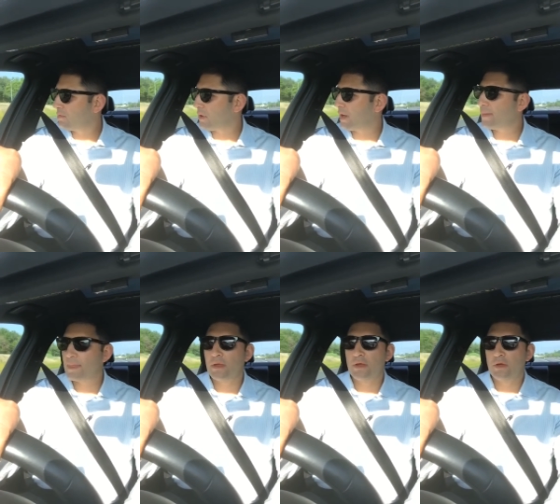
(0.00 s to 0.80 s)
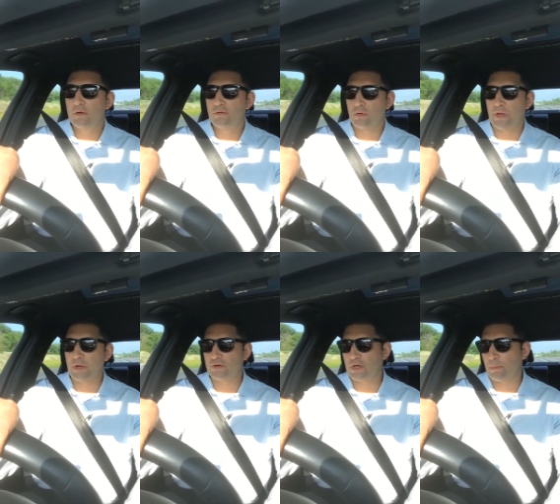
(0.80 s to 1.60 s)
right? So
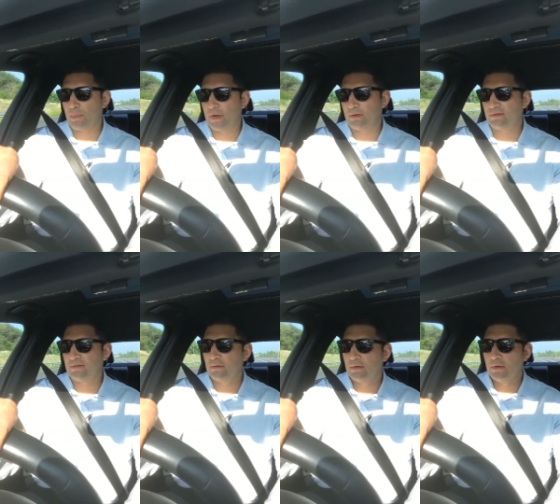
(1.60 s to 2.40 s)
leadership is